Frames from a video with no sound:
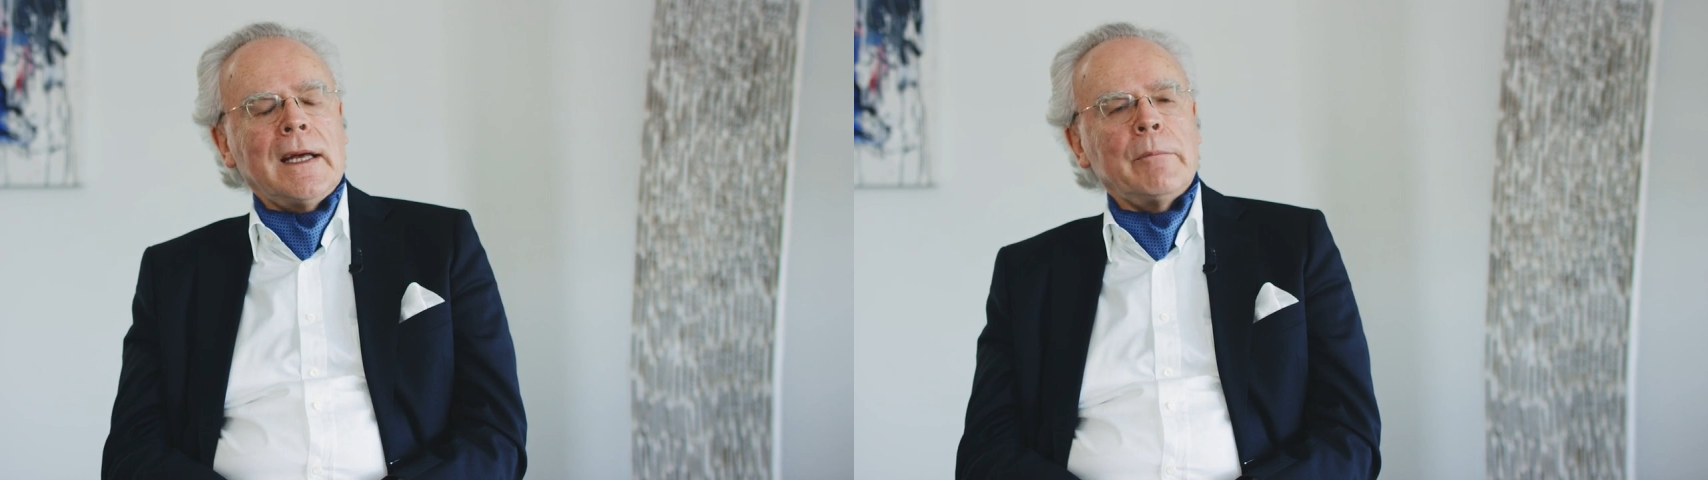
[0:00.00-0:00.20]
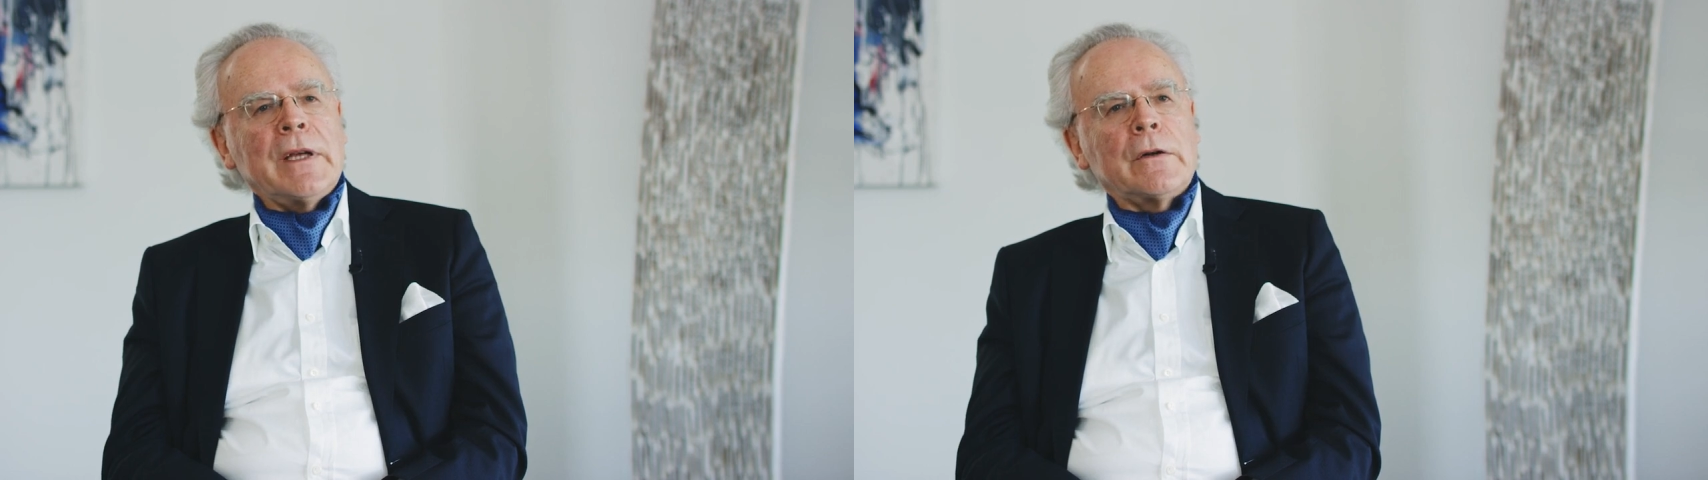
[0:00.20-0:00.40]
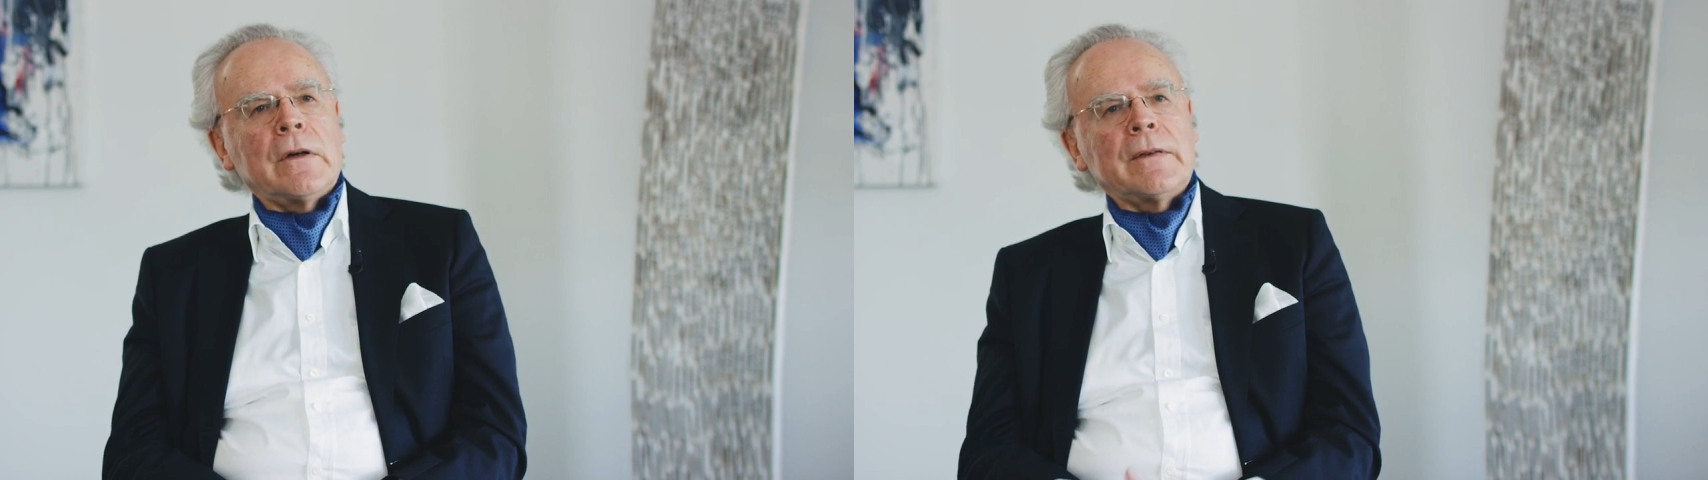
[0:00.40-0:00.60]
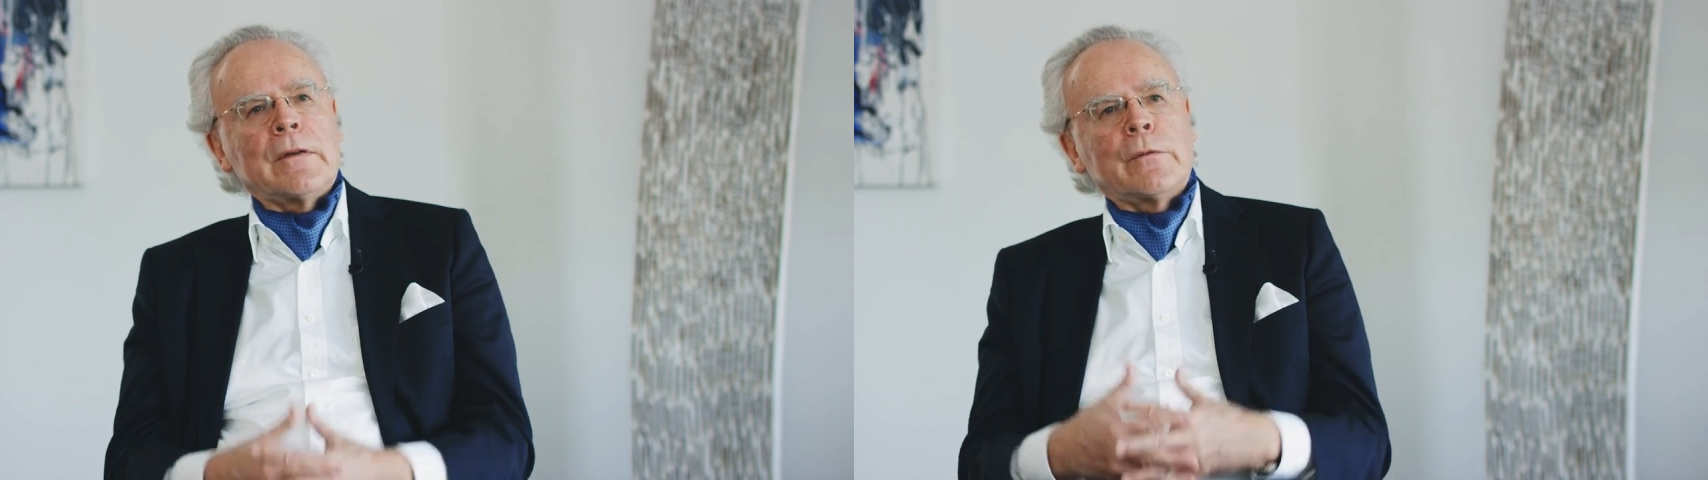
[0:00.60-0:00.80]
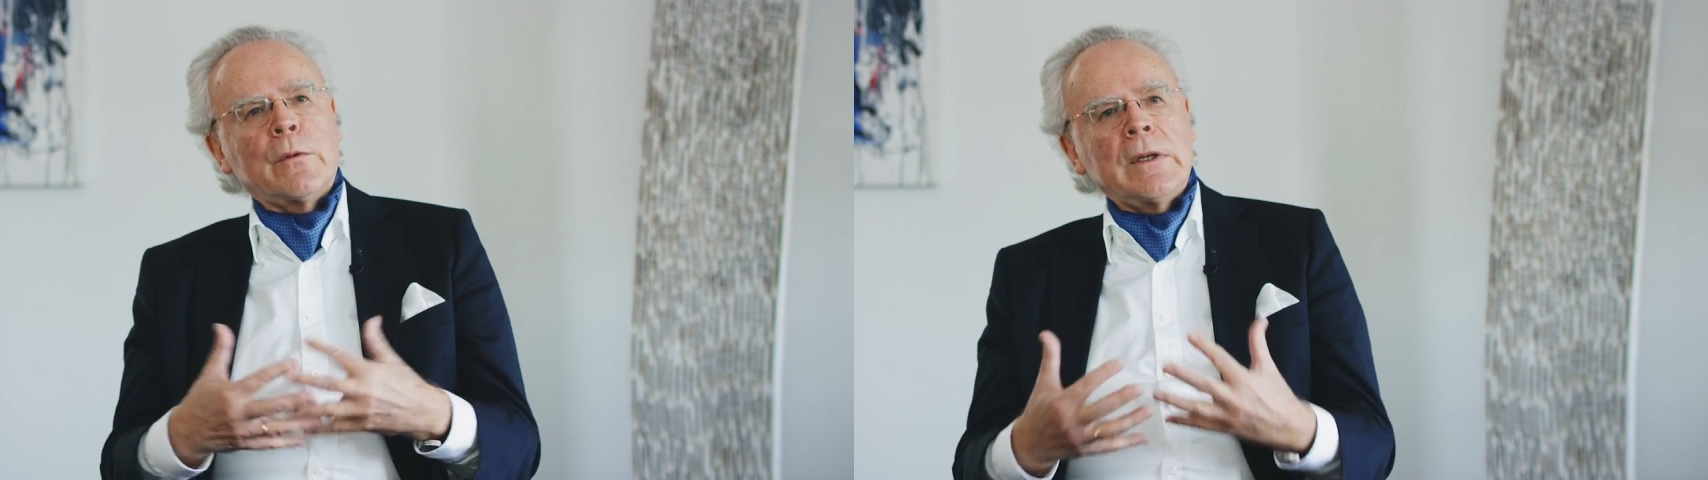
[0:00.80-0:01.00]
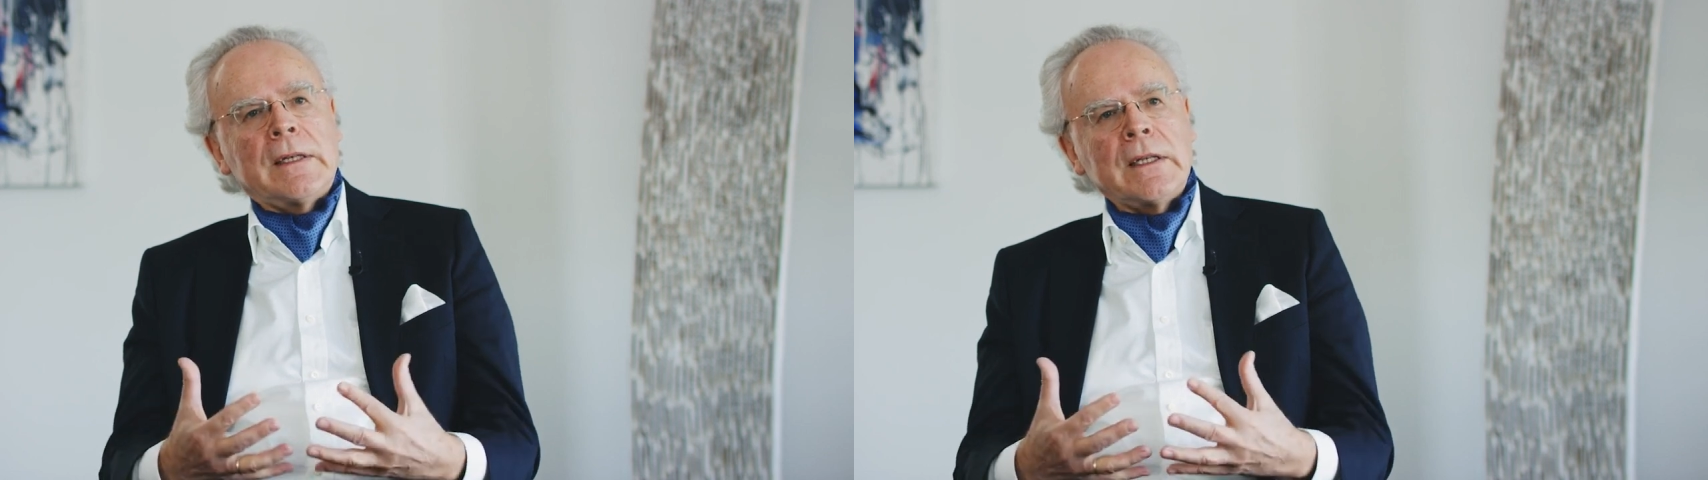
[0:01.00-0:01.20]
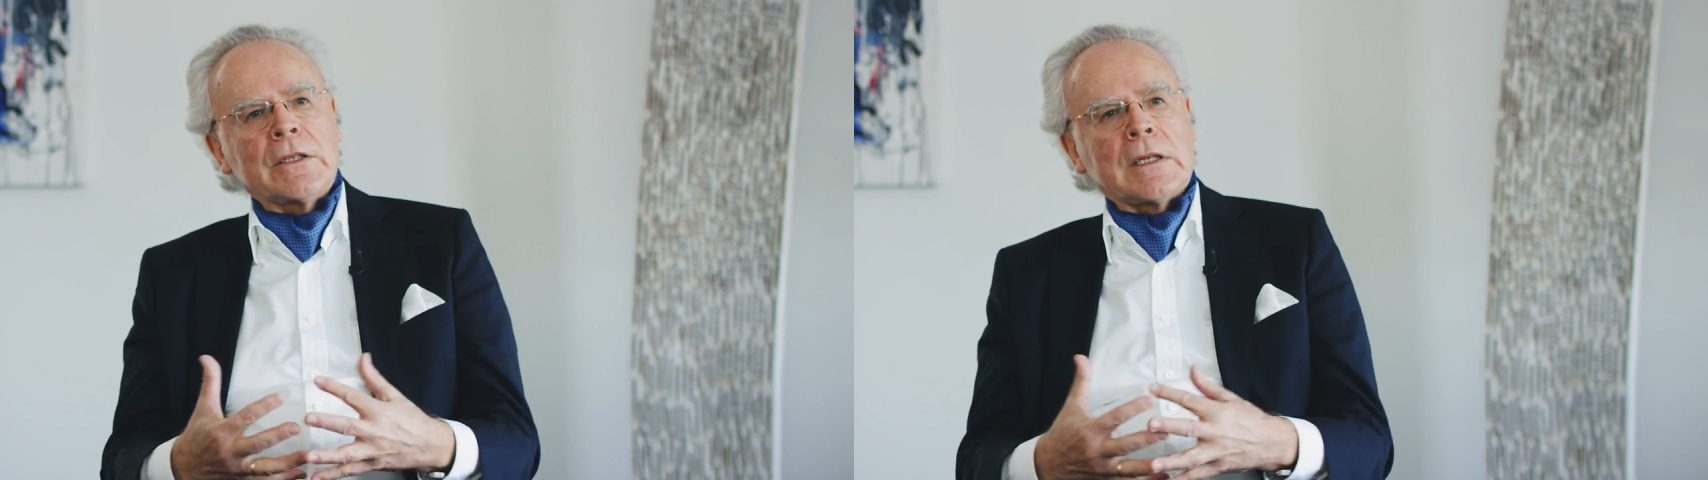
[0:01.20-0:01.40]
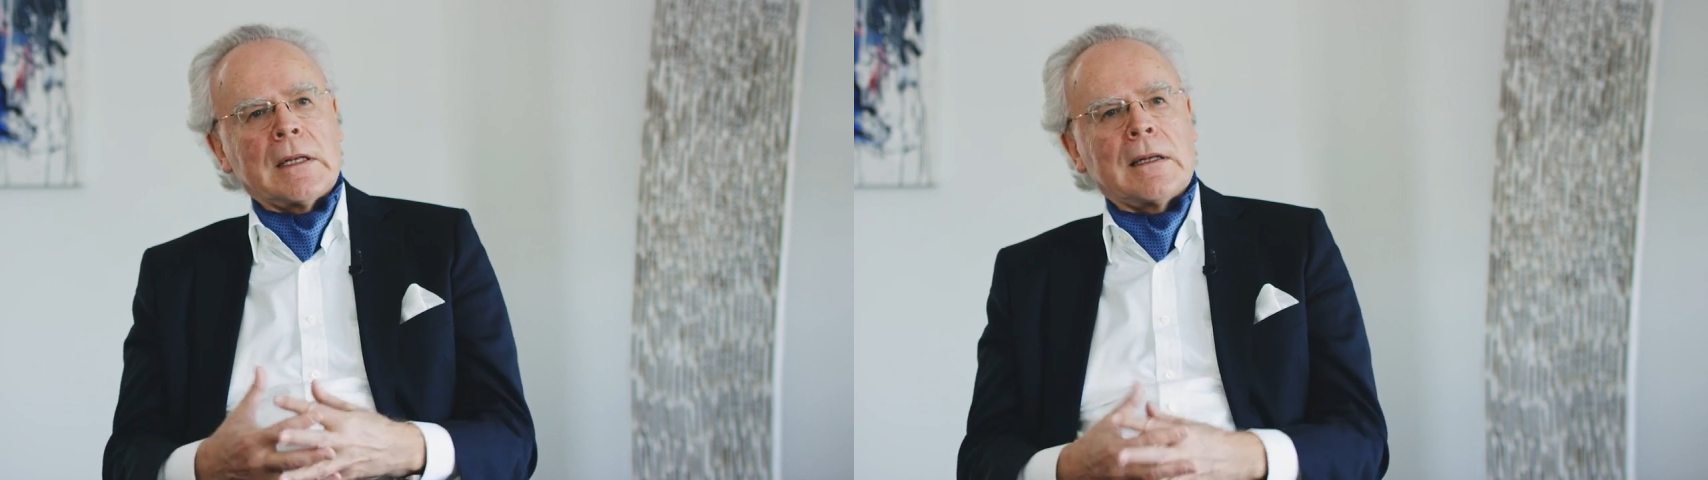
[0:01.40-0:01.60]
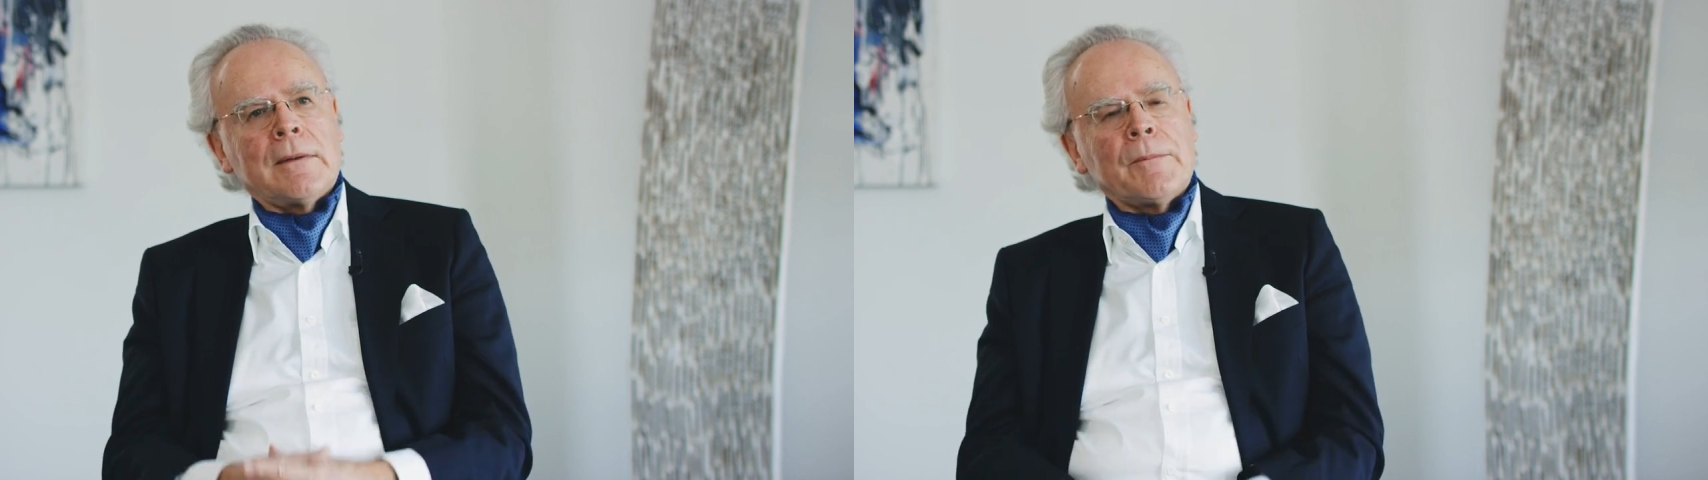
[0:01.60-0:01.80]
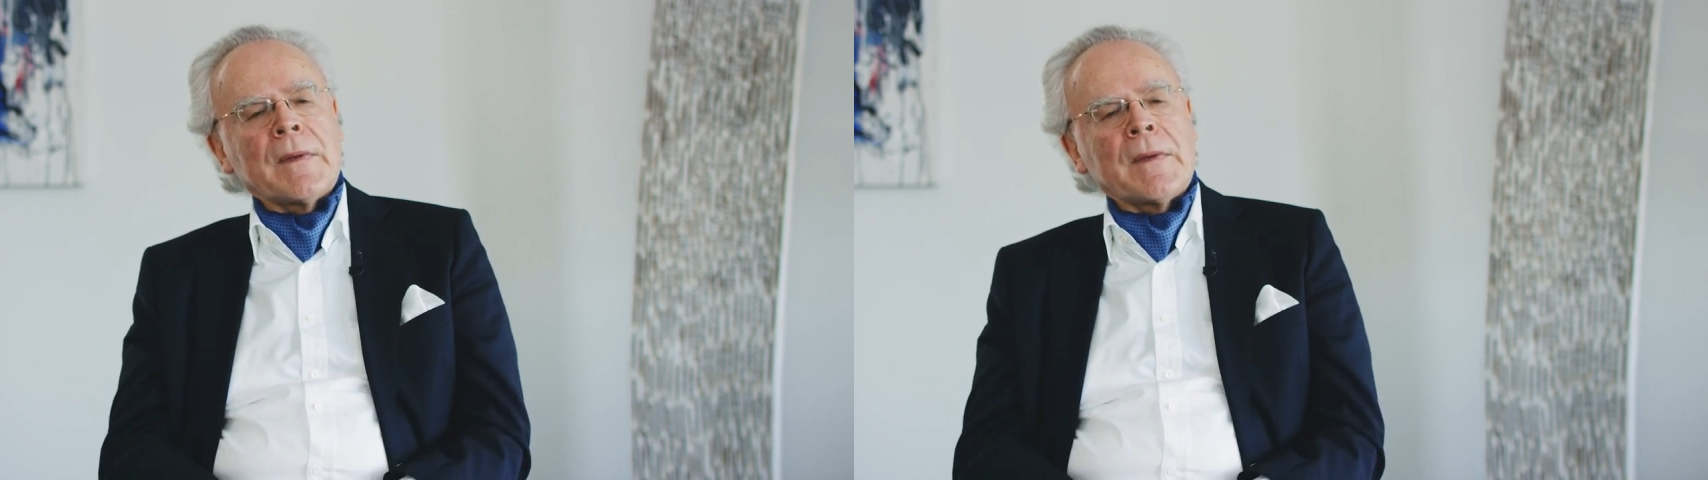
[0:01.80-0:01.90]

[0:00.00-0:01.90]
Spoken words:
And because it's fully digital,